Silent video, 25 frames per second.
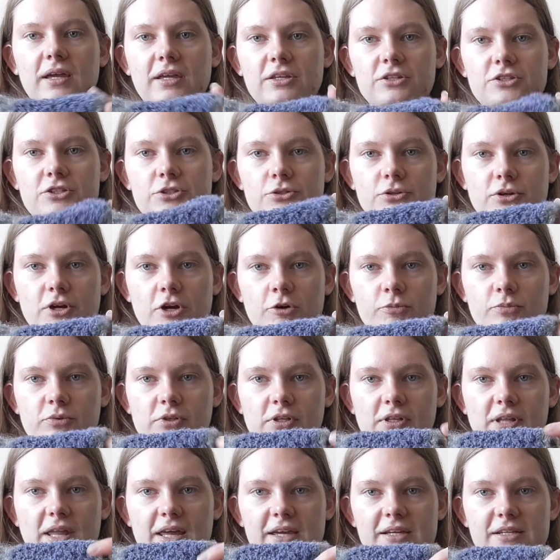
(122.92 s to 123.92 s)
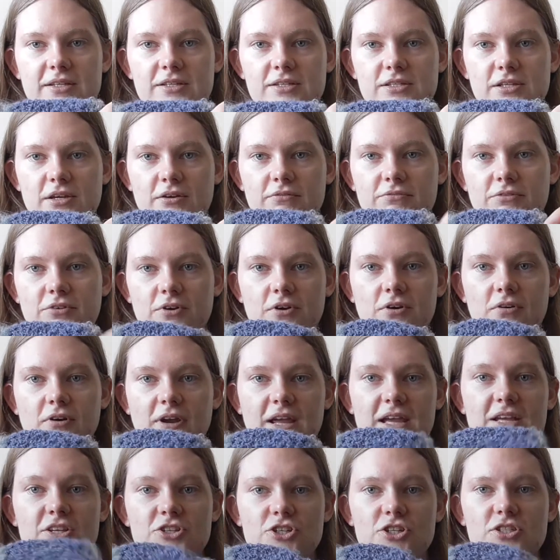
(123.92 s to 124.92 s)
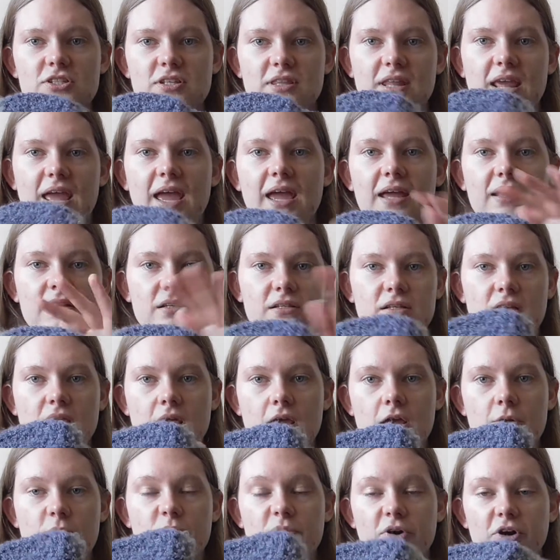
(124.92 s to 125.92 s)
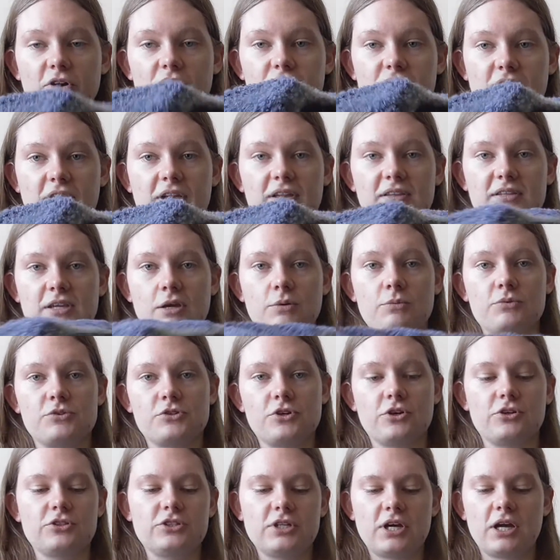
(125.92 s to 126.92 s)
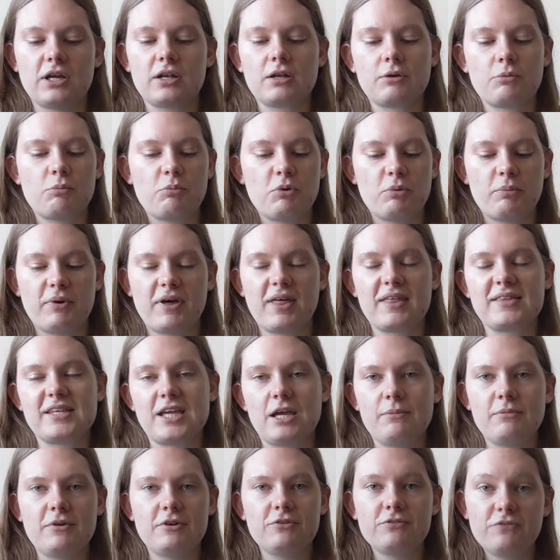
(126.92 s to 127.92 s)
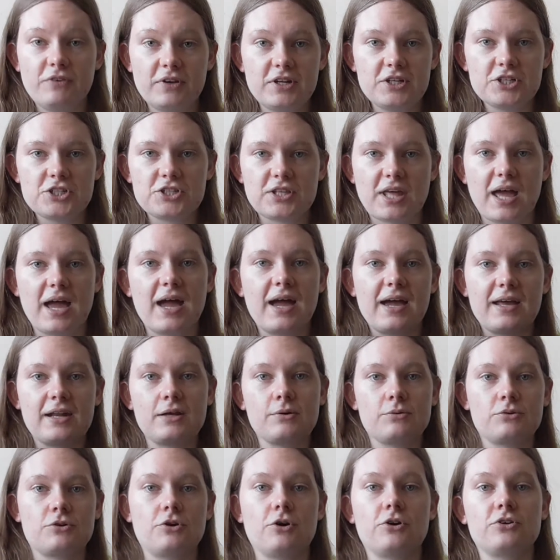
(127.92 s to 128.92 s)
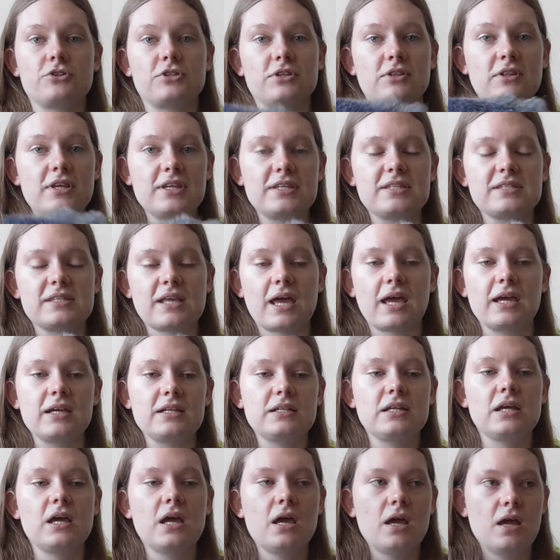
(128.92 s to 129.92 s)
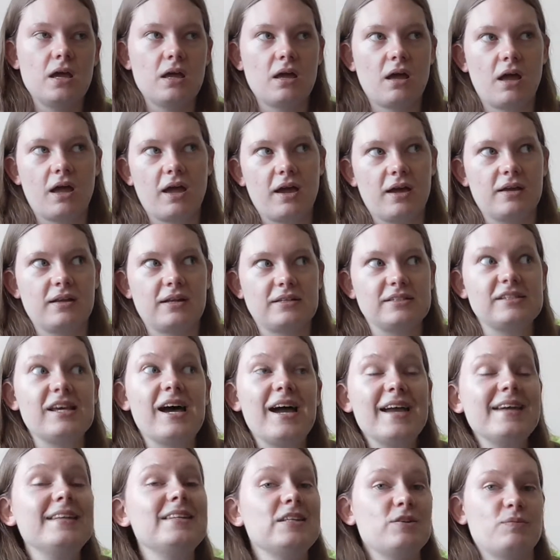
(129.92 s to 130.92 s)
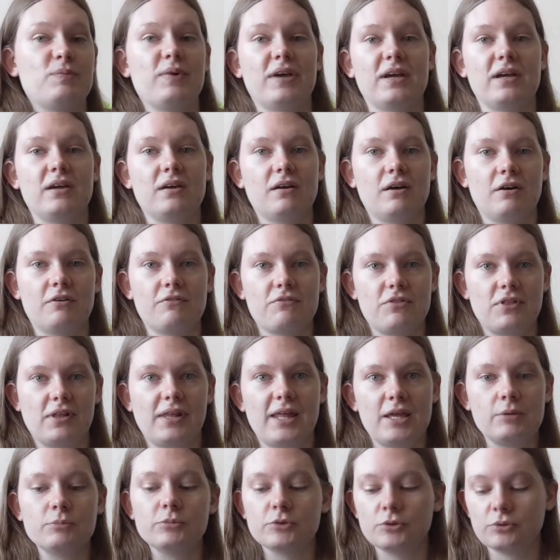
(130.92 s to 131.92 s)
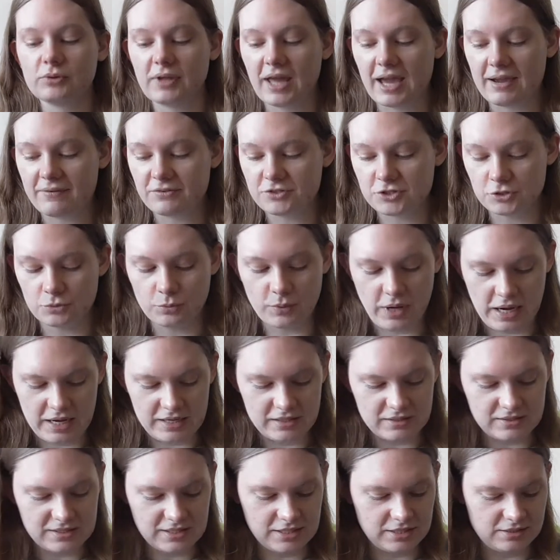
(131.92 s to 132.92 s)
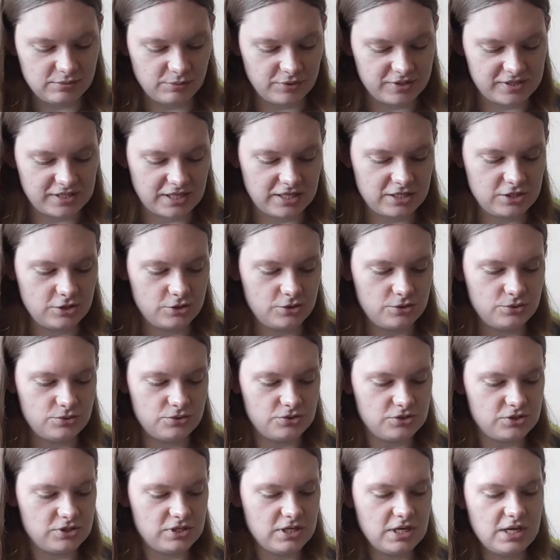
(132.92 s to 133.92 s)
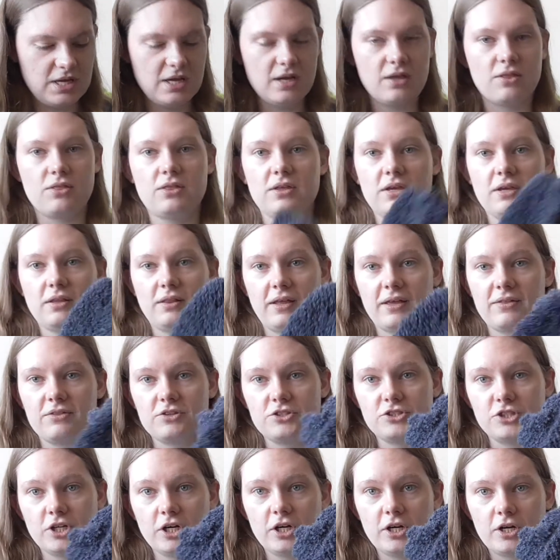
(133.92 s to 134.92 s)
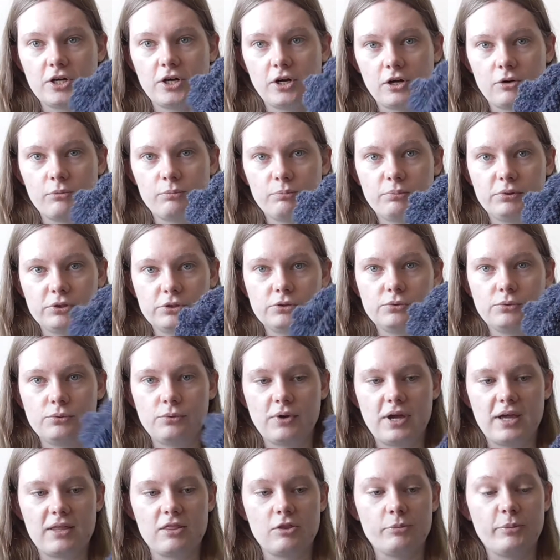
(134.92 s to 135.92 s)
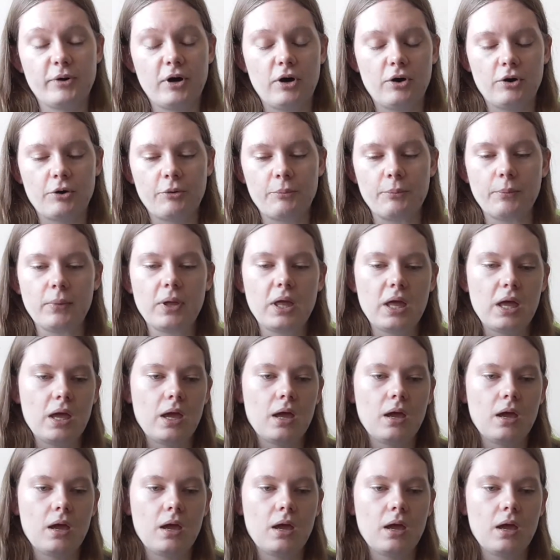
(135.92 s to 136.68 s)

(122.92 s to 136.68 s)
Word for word: and you do a couple of lines of the grey just at the end, perfect, it was all done. But by the time i finished that and I would go on to this side, I had a tiny bit of the light blue left. So what I did was I used the like the darker blue at the bottom